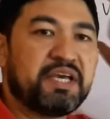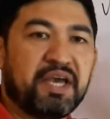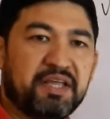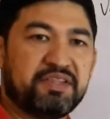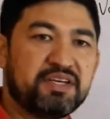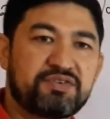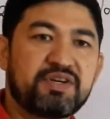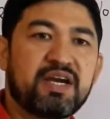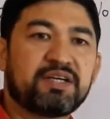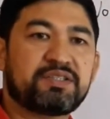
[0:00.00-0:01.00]
In this
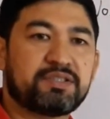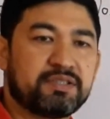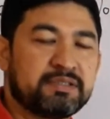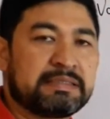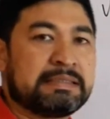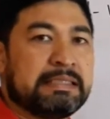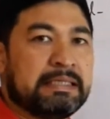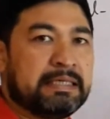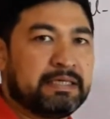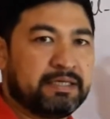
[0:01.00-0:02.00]
reactions,
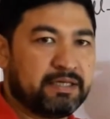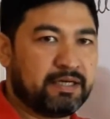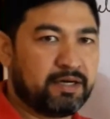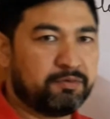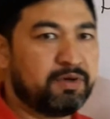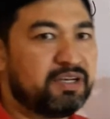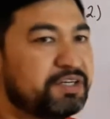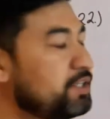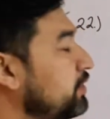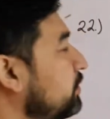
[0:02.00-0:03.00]
we'll
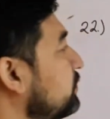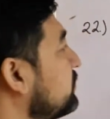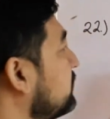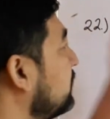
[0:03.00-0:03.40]
introduce